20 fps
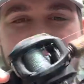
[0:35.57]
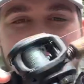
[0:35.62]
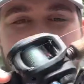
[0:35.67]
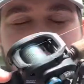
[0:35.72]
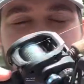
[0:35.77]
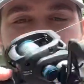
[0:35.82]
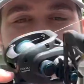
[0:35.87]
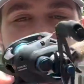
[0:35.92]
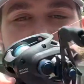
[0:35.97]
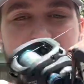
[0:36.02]

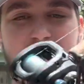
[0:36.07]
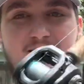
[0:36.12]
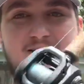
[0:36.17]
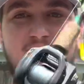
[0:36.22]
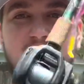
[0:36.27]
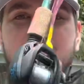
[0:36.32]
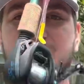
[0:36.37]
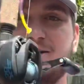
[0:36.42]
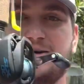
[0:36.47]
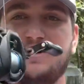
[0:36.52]
So
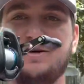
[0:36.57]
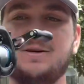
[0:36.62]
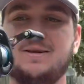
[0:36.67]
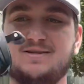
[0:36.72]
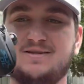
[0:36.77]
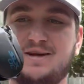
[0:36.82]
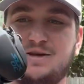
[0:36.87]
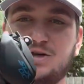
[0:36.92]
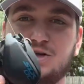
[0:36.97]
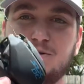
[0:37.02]
this right here
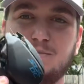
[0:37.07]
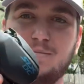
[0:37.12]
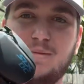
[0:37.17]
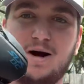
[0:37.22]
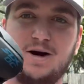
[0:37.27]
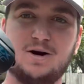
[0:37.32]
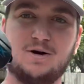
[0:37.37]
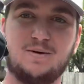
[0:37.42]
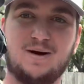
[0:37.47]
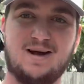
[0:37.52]
is a
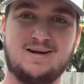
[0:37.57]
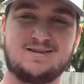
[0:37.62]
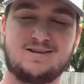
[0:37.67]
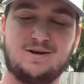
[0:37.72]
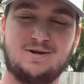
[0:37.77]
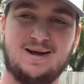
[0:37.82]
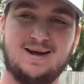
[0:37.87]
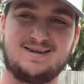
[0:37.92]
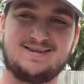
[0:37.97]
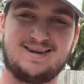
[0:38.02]
Shimano
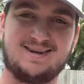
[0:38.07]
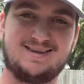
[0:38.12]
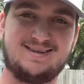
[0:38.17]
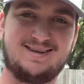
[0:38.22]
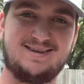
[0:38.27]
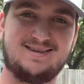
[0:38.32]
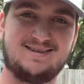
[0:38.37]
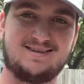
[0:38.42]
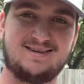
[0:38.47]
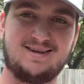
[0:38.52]
SLX
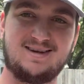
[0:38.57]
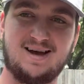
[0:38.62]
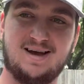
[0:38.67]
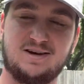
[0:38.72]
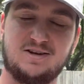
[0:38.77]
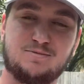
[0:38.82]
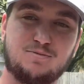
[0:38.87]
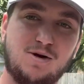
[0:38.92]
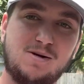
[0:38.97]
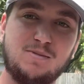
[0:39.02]
DC,
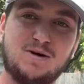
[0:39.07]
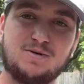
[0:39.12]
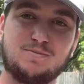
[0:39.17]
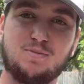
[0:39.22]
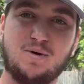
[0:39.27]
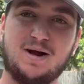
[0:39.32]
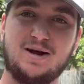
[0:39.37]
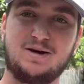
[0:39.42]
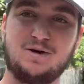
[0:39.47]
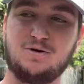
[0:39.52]
and it's pretty much
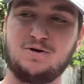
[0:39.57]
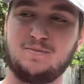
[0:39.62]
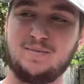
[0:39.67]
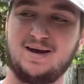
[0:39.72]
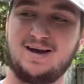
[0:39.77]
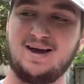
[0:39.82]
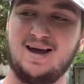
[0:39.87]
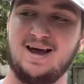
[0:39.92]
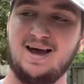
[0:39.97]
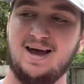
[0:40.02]
brand new to
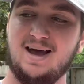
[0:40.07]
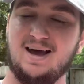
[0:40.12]
me.